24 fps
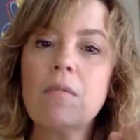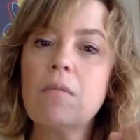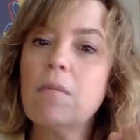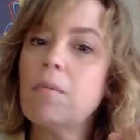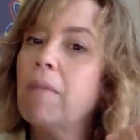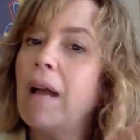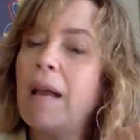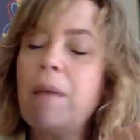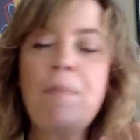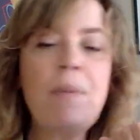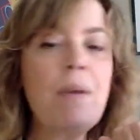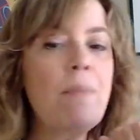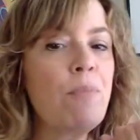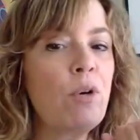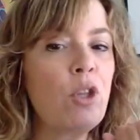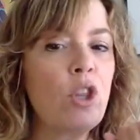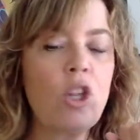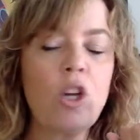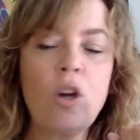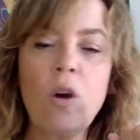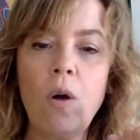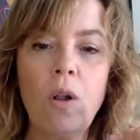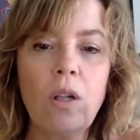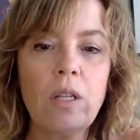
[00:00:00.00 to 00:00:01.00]
might be put
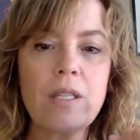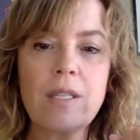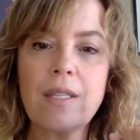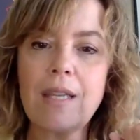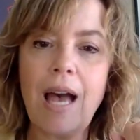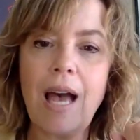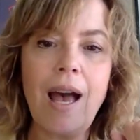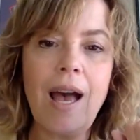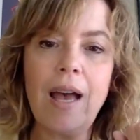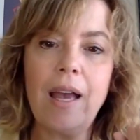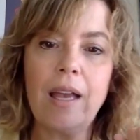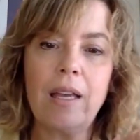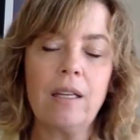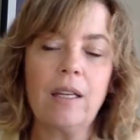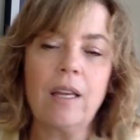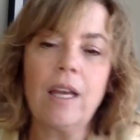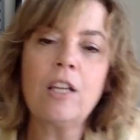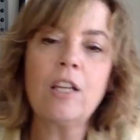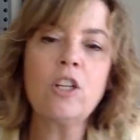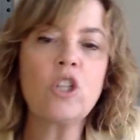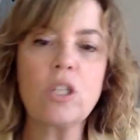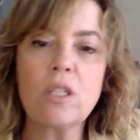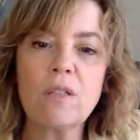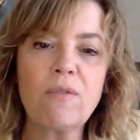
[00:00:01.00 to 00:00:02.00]
the goal aside
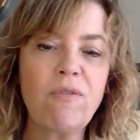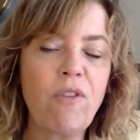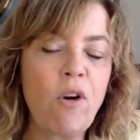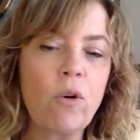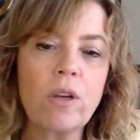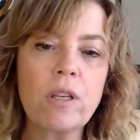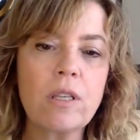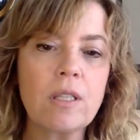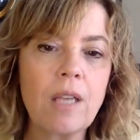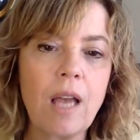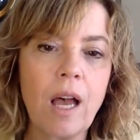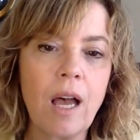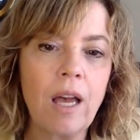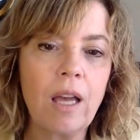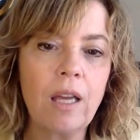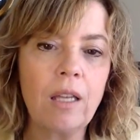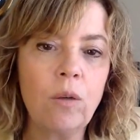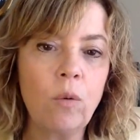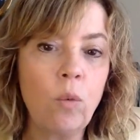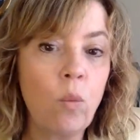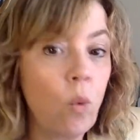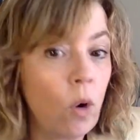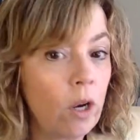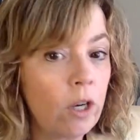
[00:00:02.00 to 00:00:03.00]
and just focus on
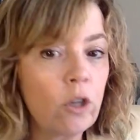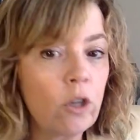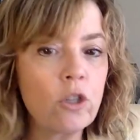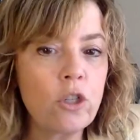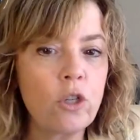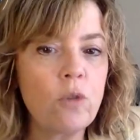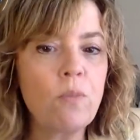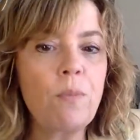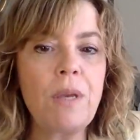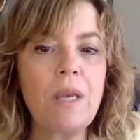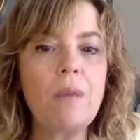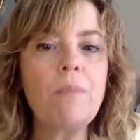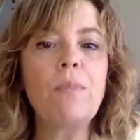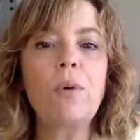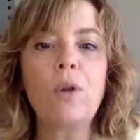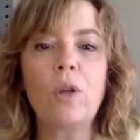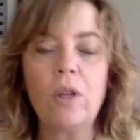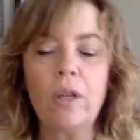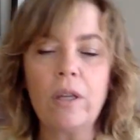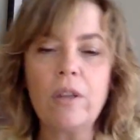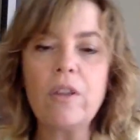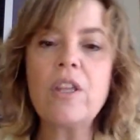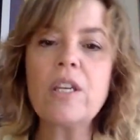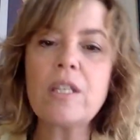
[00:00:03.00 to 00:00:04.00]
one or two
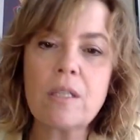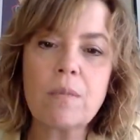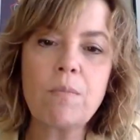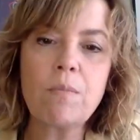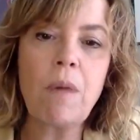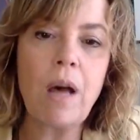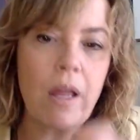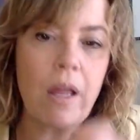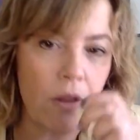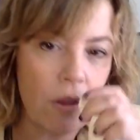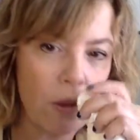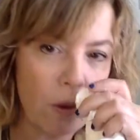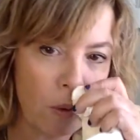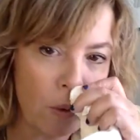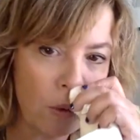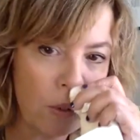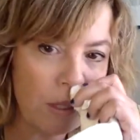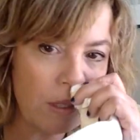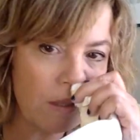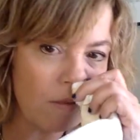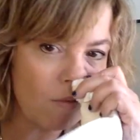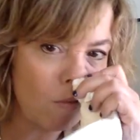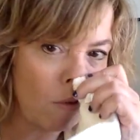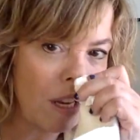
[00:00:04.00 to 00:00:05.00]
people this month or
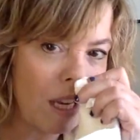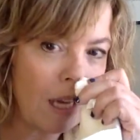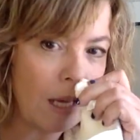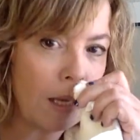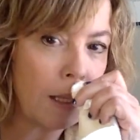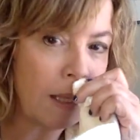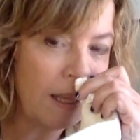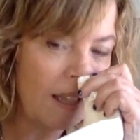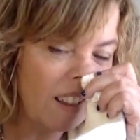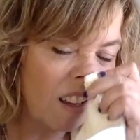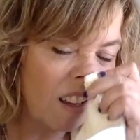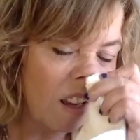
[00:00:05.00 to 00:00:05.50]
this week.